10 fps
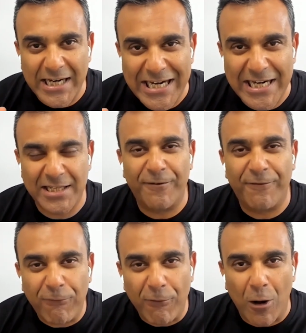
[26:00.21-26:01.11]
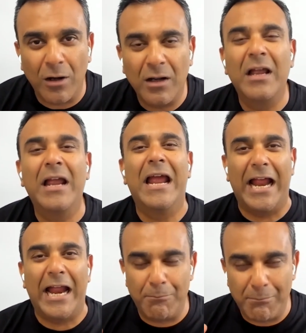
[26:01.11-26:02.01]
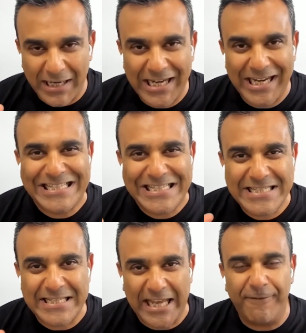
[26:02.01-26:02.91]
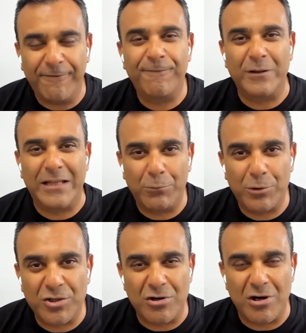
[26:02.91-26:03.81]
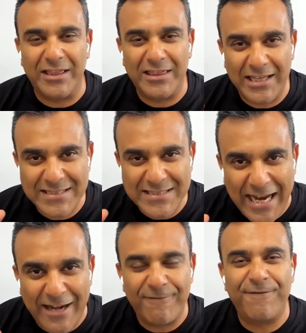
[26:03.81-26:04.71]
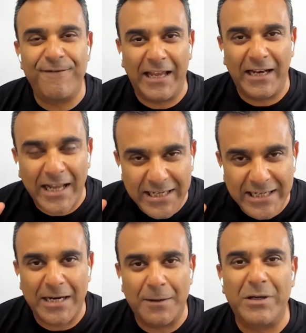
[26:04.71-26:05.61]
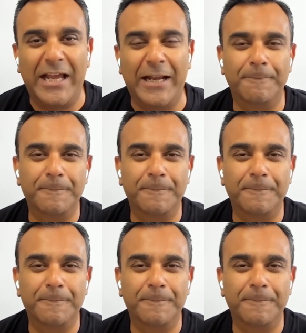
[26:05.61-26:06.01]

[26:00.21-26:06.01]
eating the frog and making it safe for them to try things and fail and get up again.